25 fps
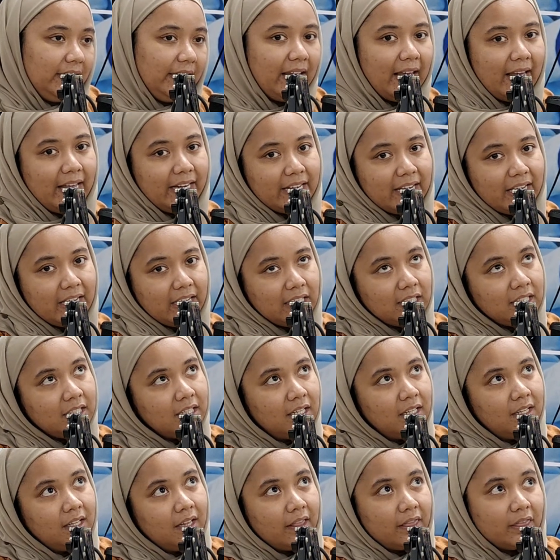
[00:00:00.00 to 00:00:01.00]
And then
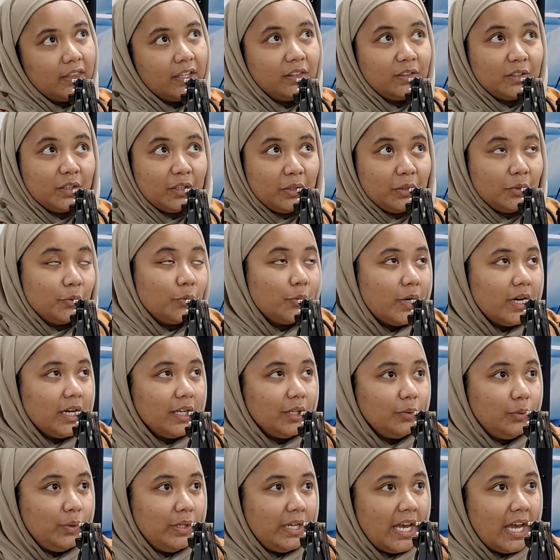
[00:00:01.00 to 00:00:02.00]
the third one,
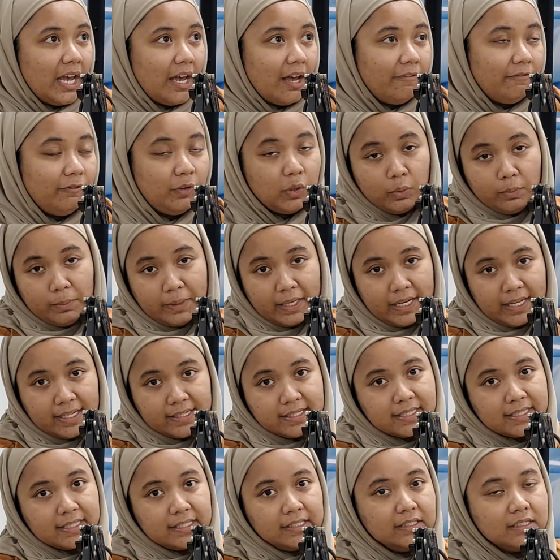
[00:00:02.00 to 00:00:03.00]
we have
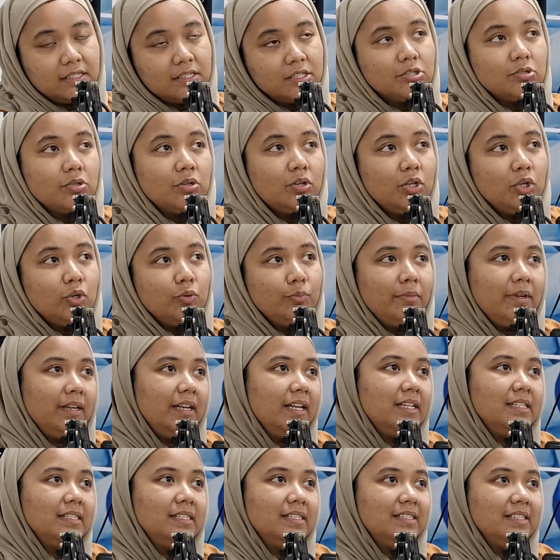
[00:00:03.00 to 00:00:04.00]
luminescence. So
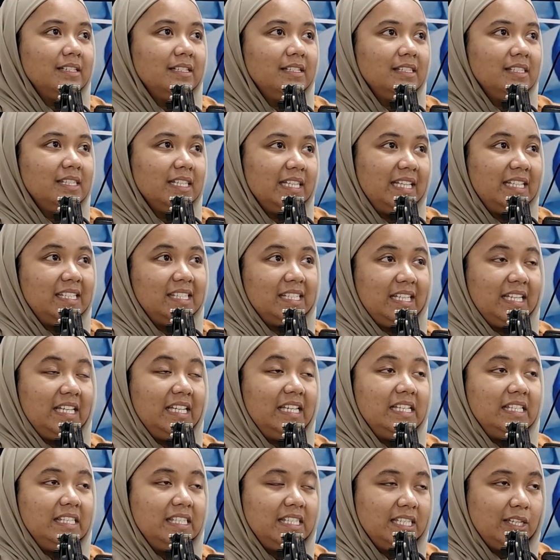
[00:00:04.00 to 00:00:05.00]
luminescence, it's
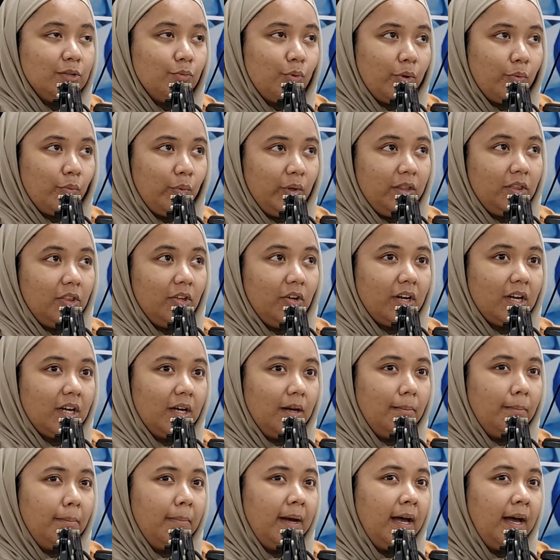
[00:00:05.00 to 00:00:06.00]
easy when we talk
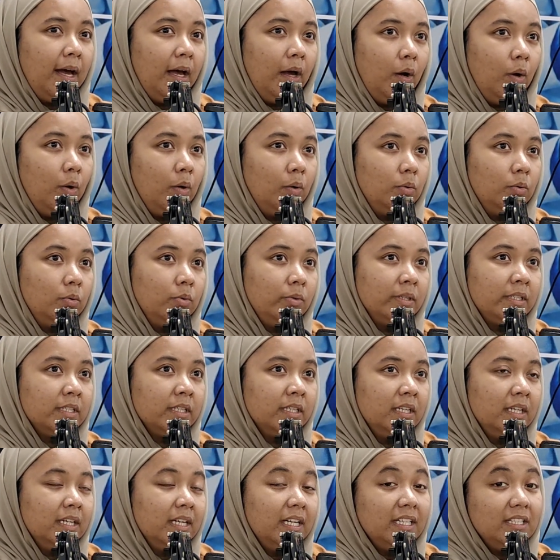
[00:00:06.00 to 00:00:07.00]
about
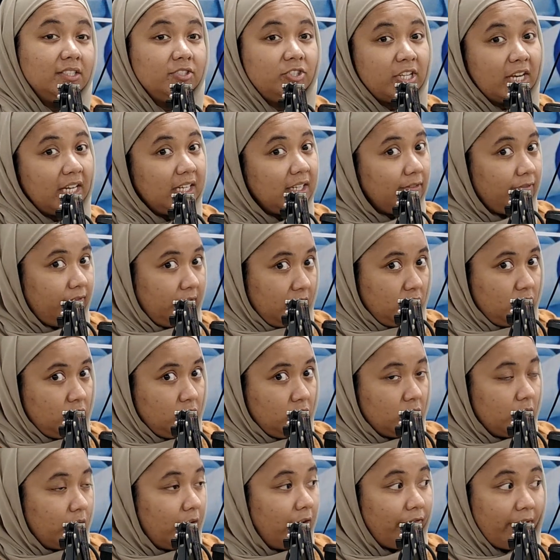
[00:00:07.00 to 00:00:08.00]
jellyfish
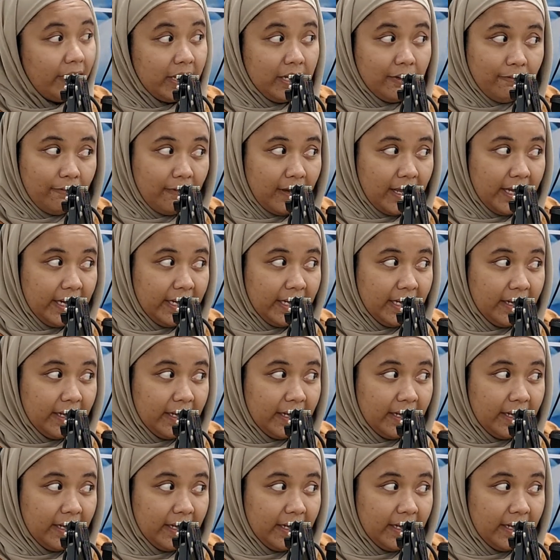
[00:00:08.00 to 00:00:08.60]
or firefly.